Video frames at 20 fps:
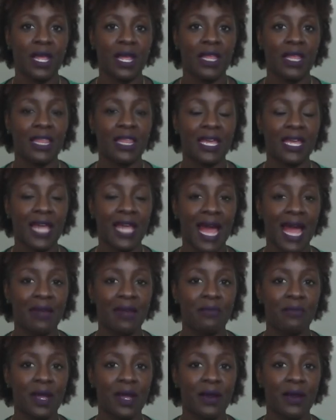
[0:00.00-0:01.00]
they
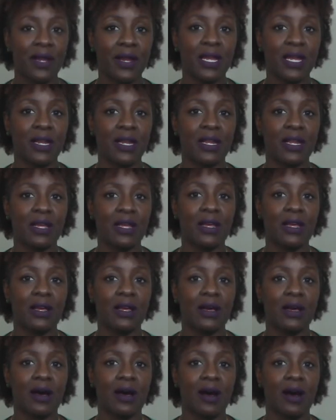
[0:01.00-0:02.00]
got married
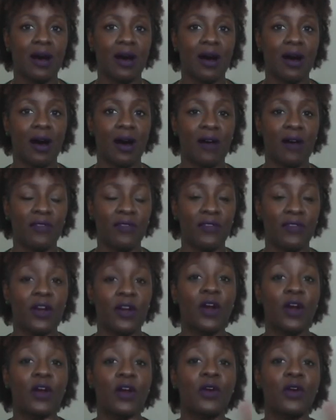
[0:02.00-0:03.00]
off of
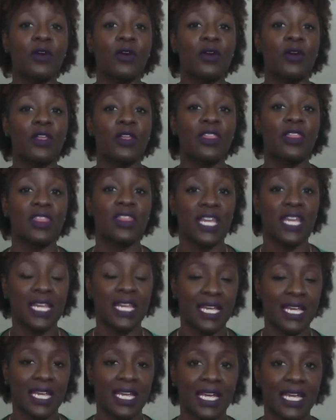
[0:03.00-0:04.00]
her
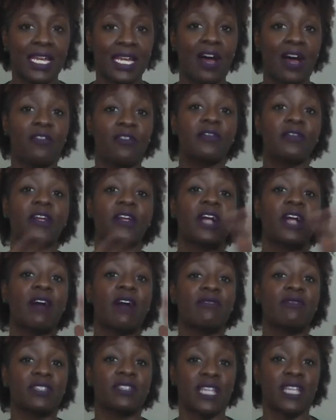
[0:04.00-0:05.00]
thinking and off of their
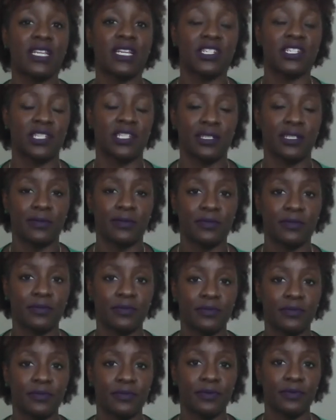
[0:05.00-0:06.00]
conversation
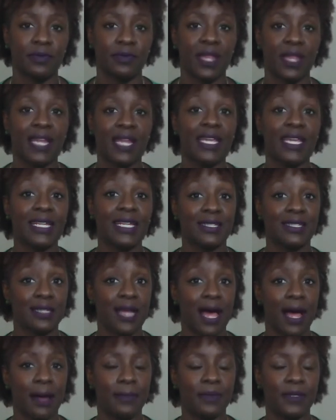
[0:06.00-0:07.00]
that he had
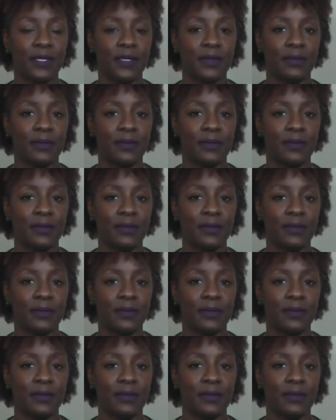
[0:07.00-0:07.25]
stopped.